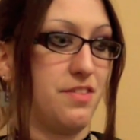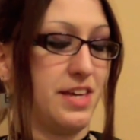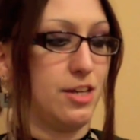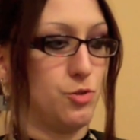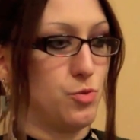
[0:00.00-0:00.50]
I
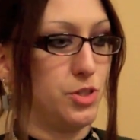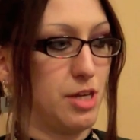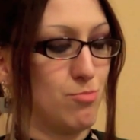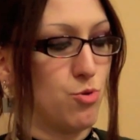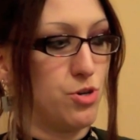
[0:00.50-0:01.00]
think is
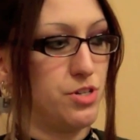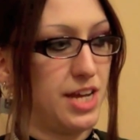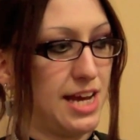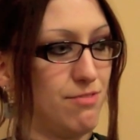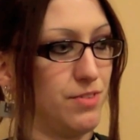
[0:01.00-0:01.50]
really important
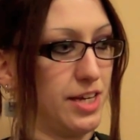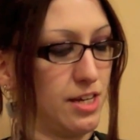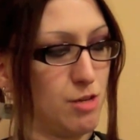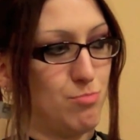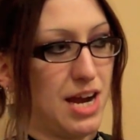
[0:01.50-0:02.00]
to have
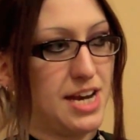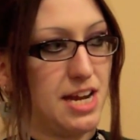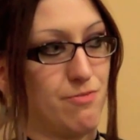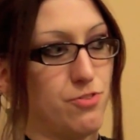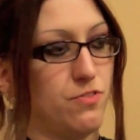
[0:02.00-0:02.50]
like a
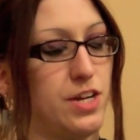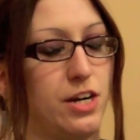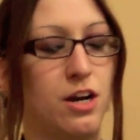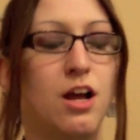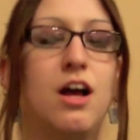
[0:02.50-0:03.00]
combined effort
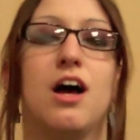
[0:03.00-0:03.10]
there,